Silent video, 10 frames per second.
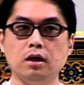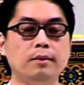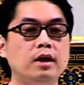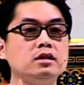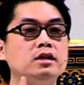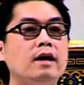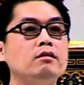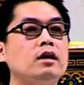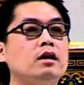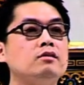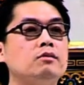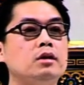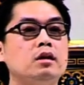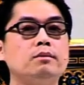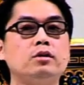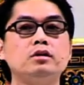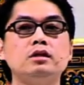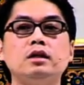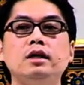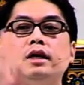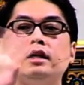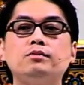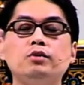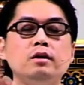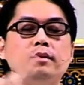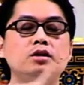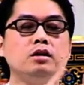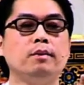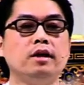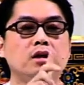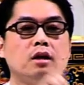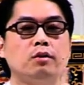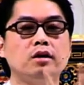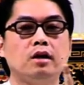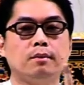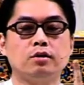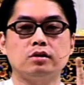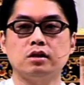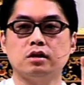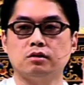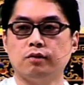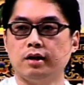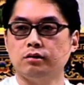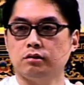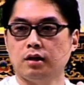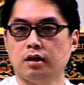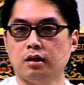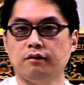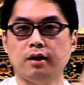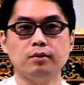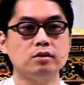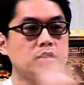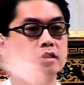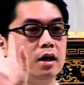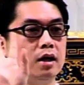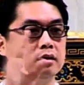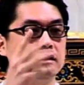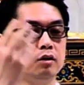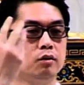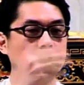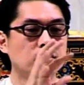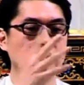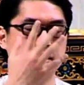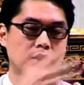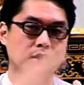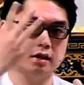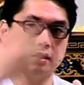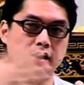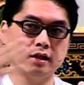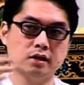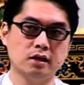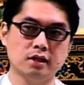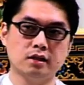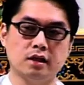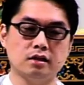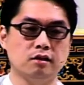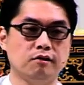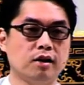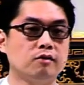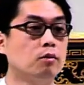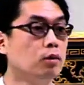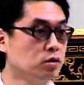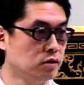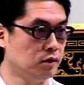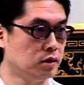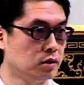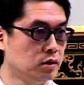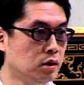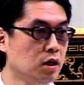Because doubt that comes from another person is pretty much dependent on whether that person is around or not. If that person's gone, whatever they said takes less and less effect for most of us.